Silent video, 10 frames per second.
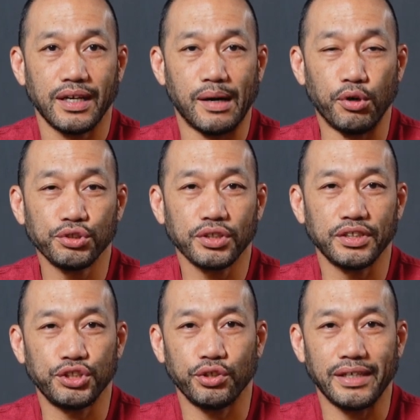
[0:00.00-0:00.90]
I'm also
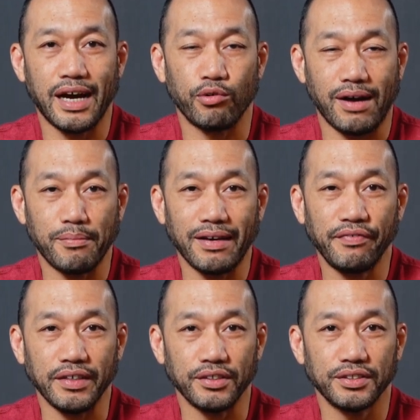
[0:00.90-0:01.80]
going to show you how I wrap my
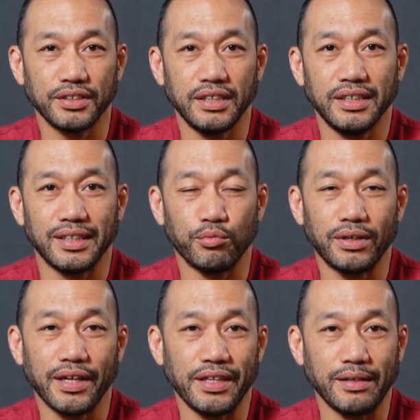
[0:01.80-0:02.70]
fingers and
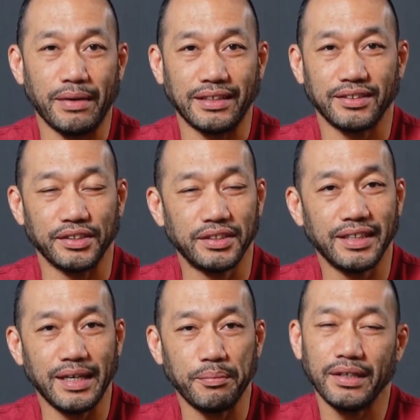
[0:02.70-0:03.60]
what I think makes a good
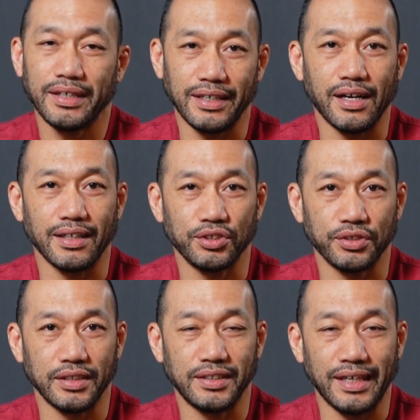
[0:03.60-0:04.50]
tape and not so
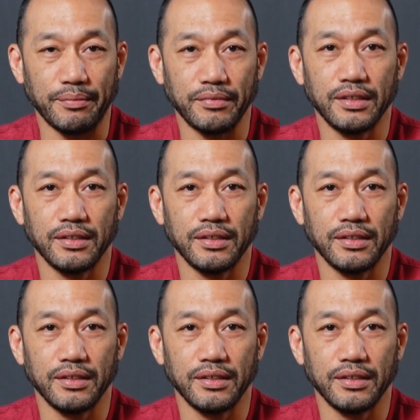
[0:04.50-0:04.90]
good tape.